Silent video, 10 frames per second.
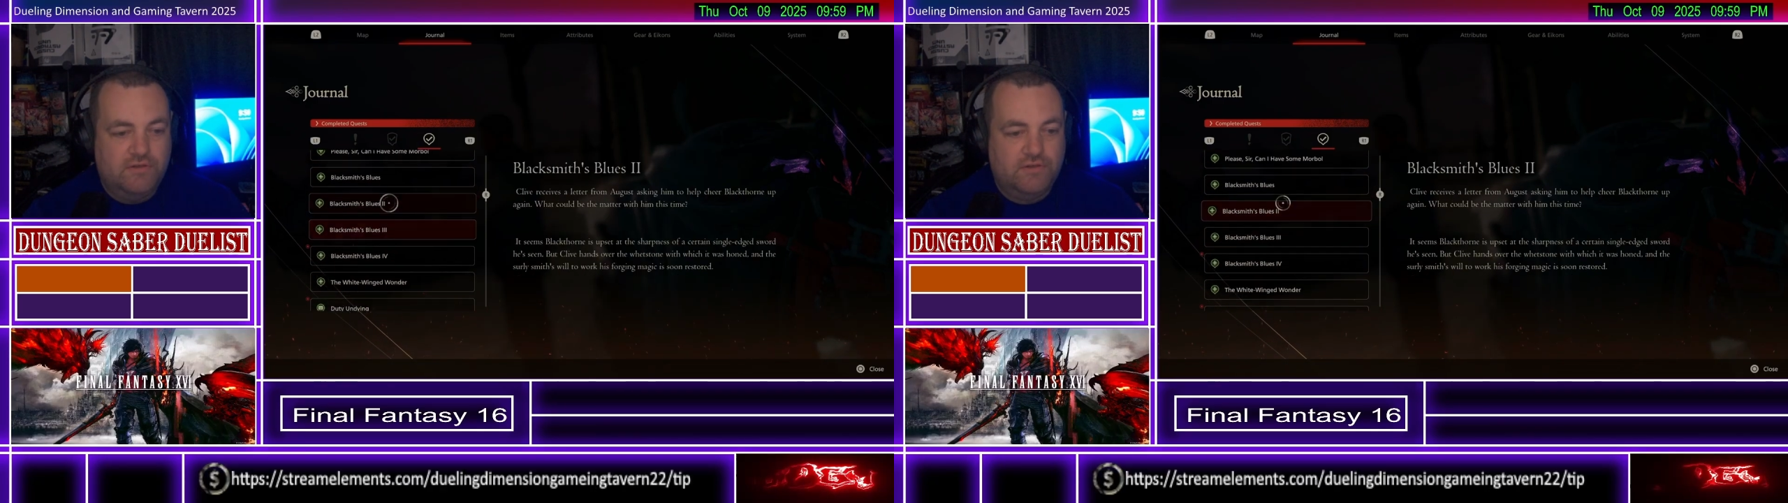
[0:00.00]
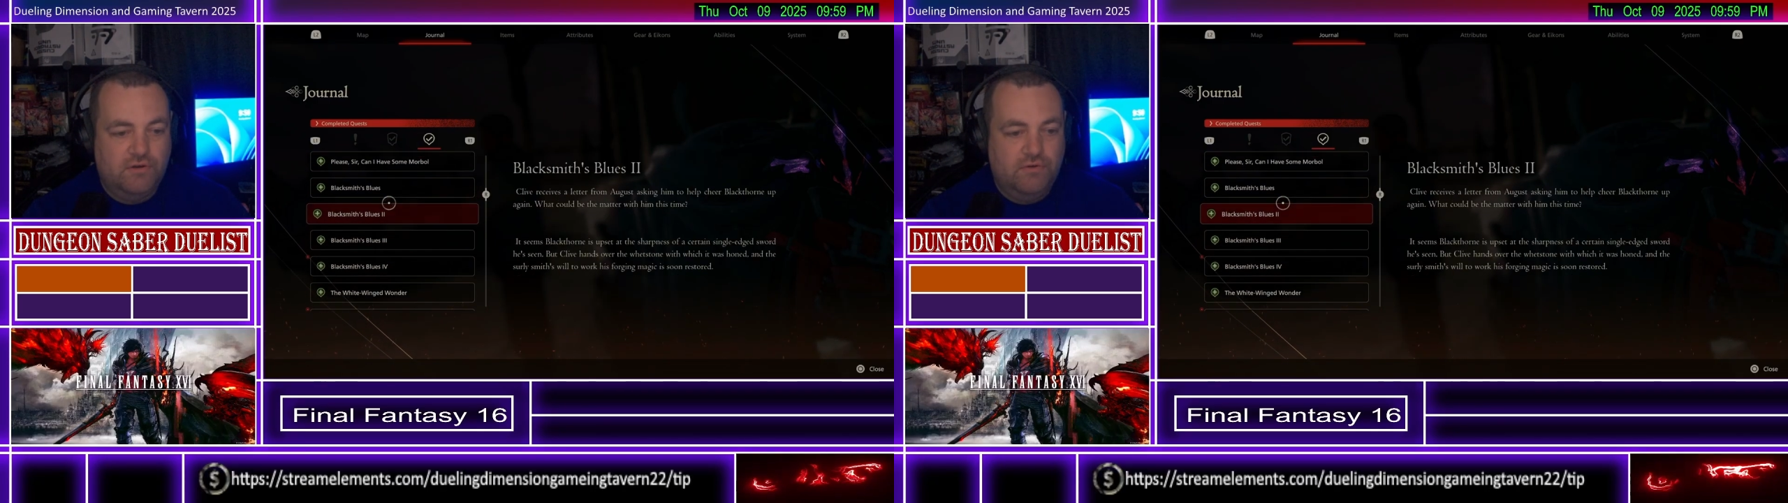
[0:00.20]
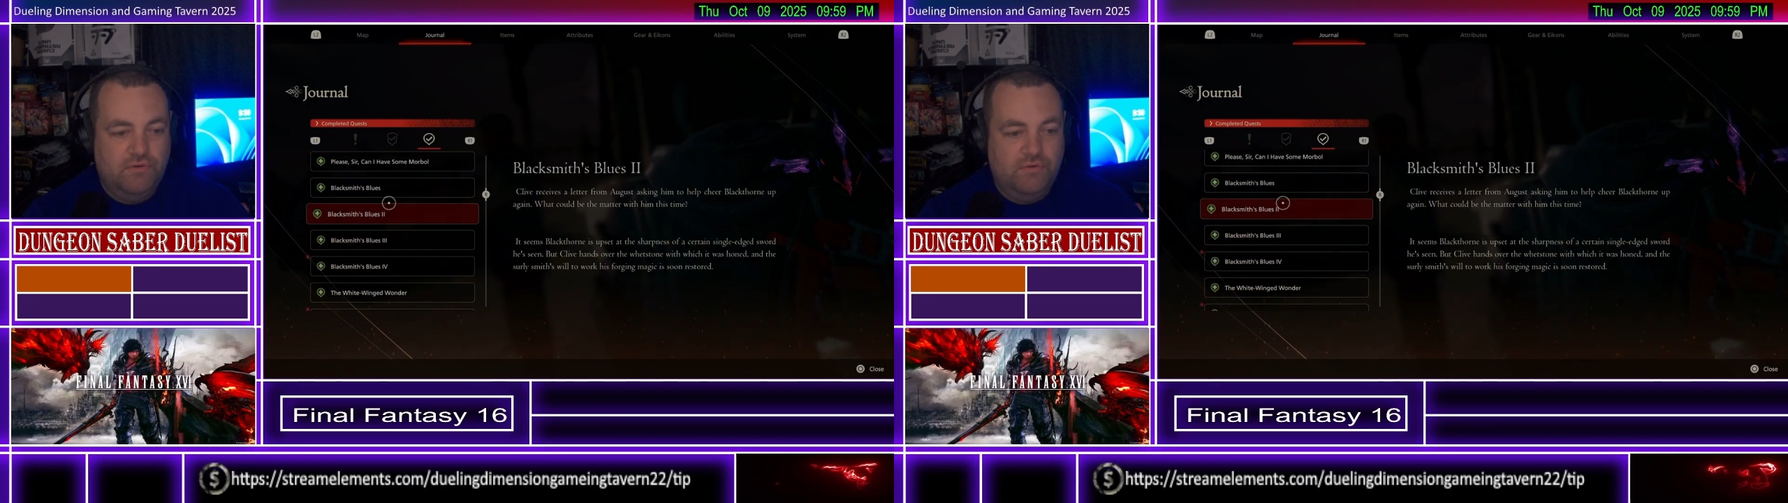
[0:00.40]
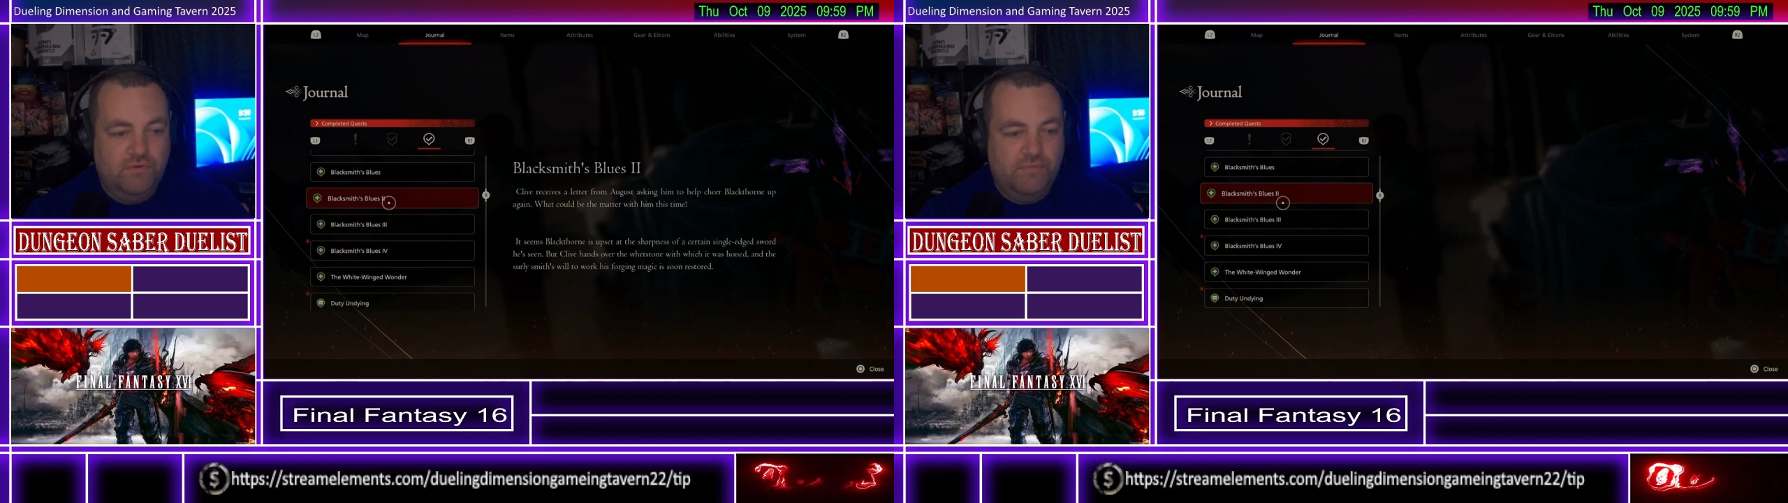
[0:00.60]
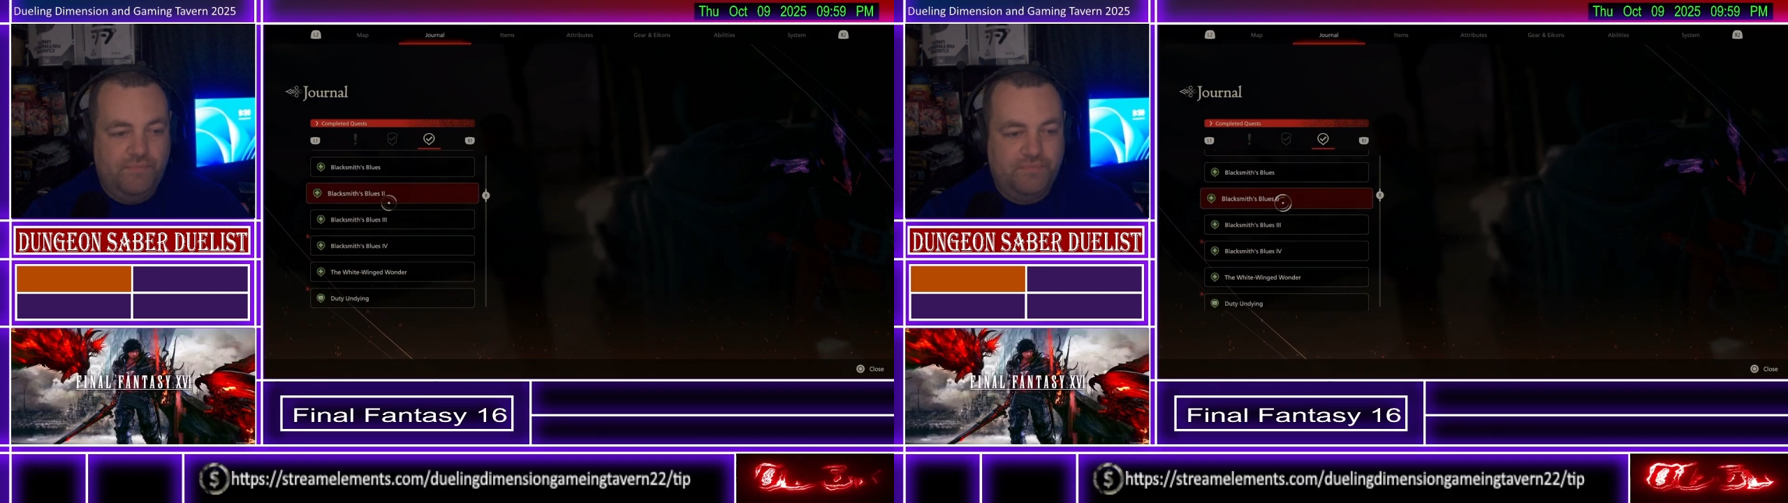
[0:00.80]
So
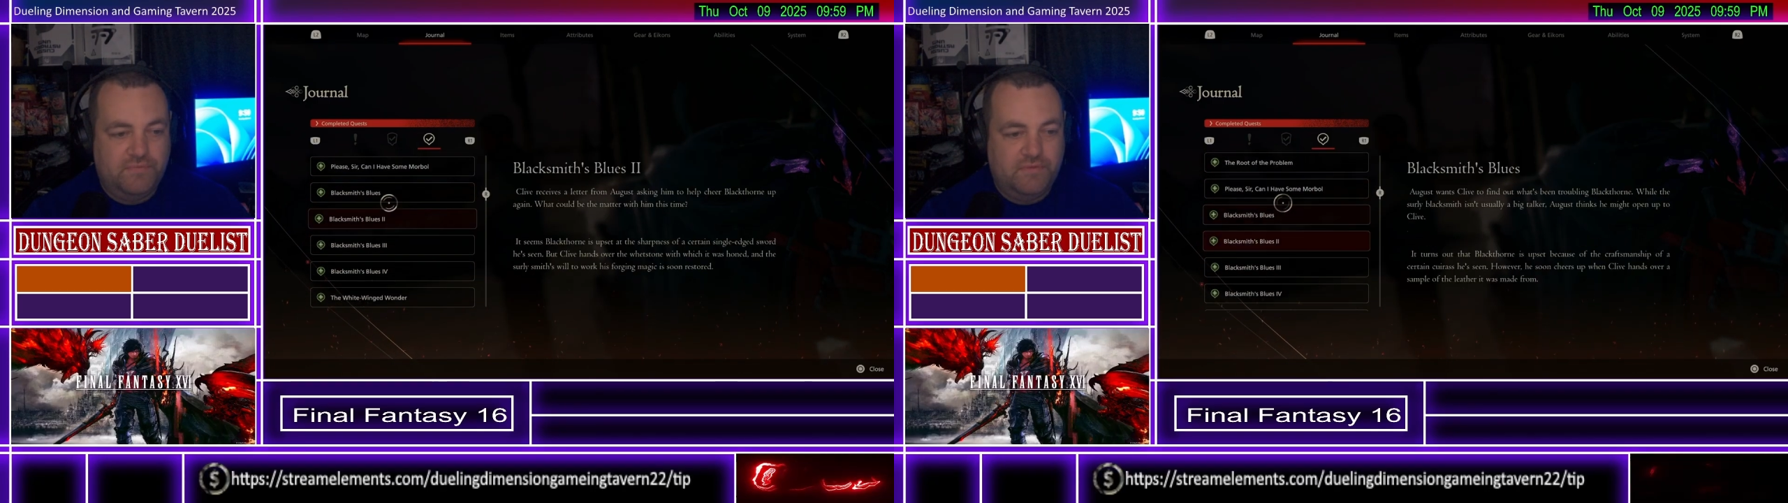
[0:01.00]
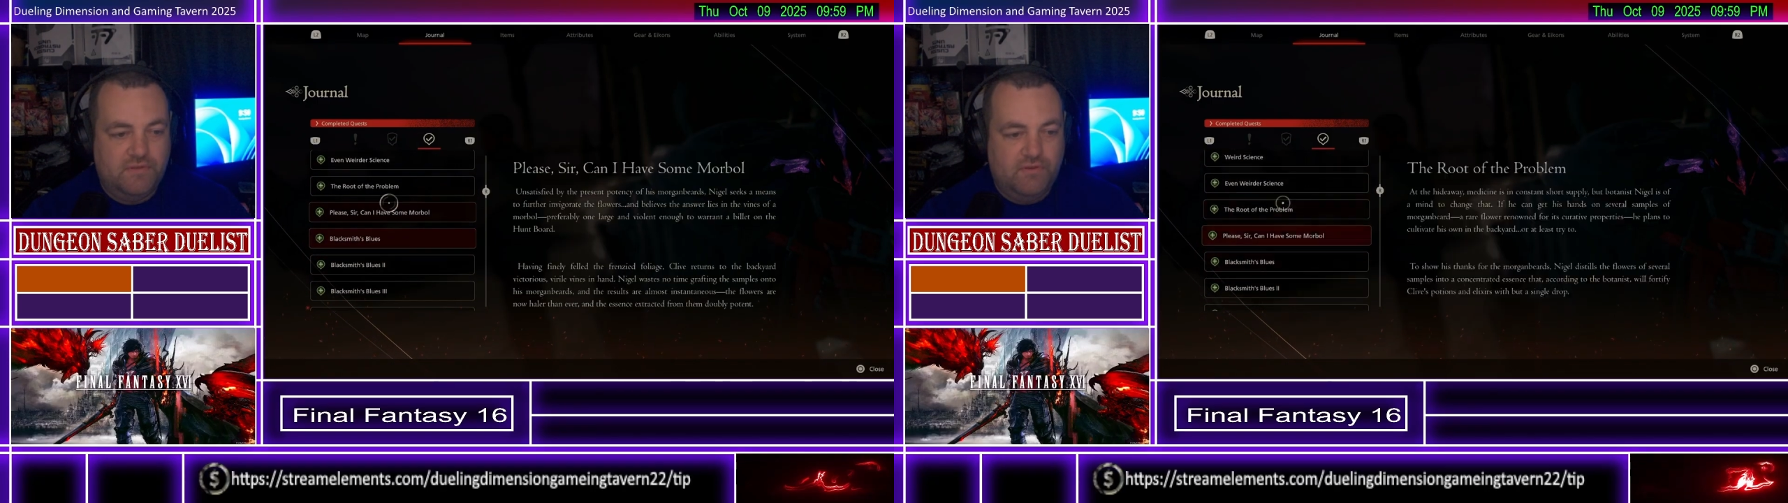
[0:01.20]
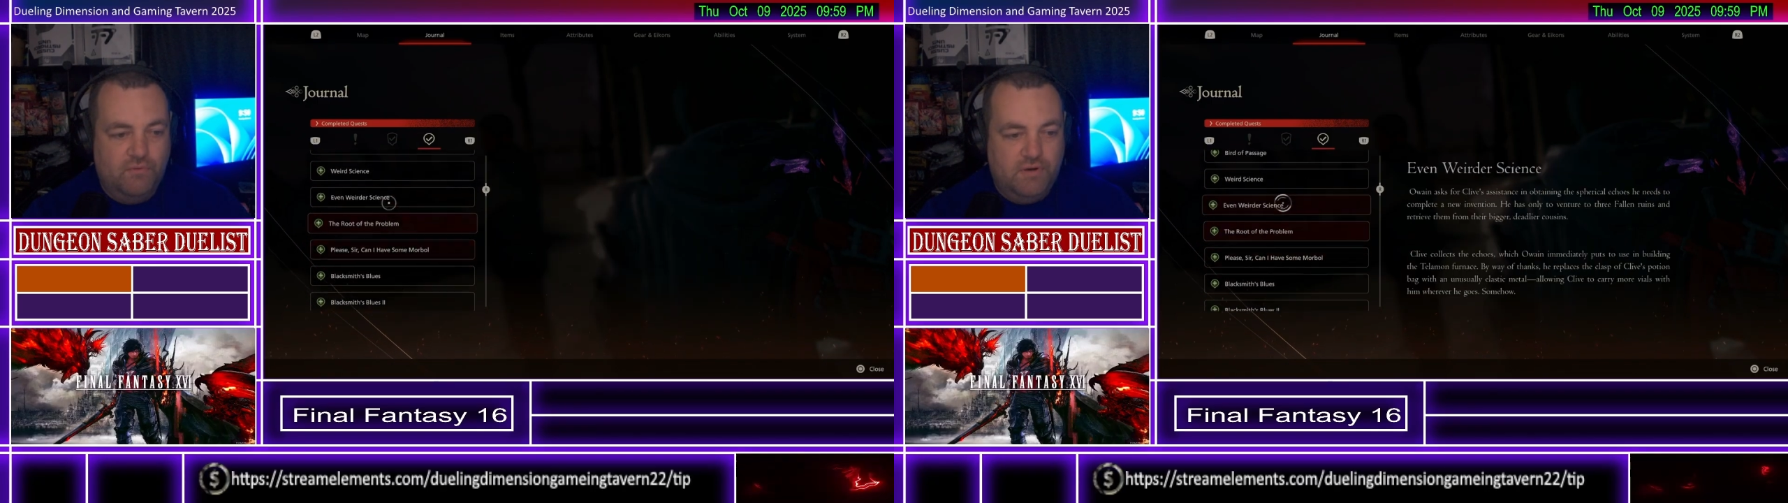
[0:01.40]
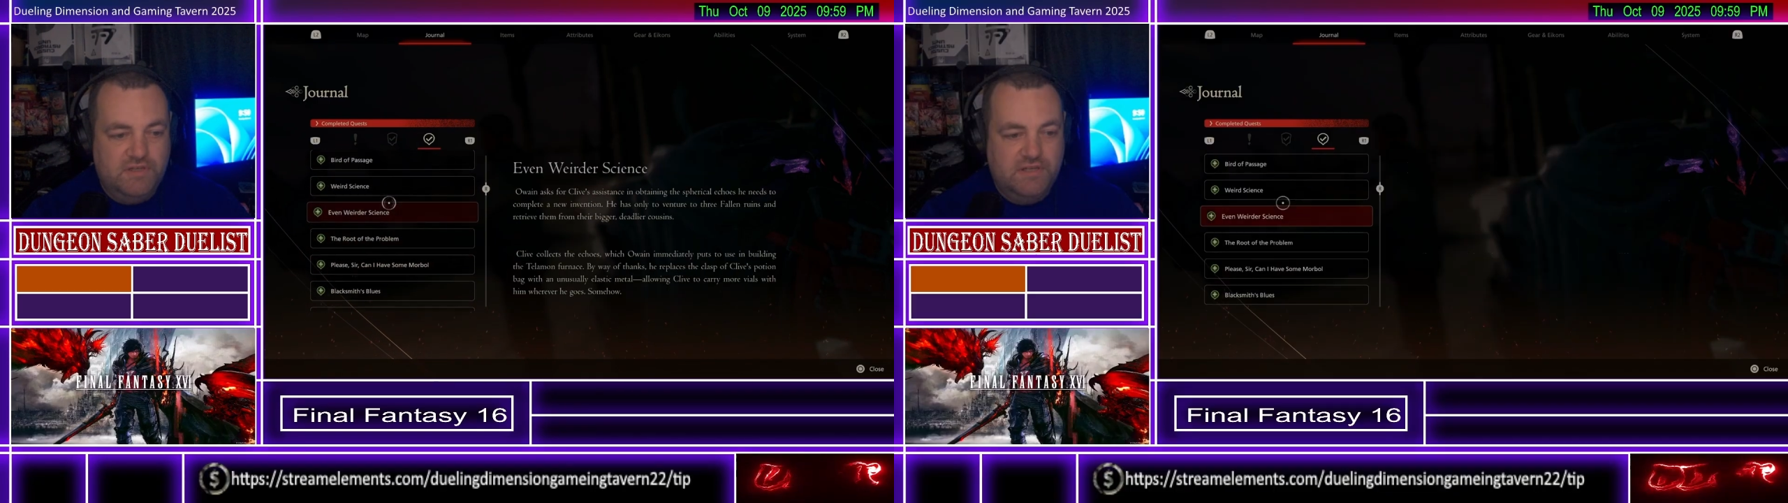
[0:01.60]
ones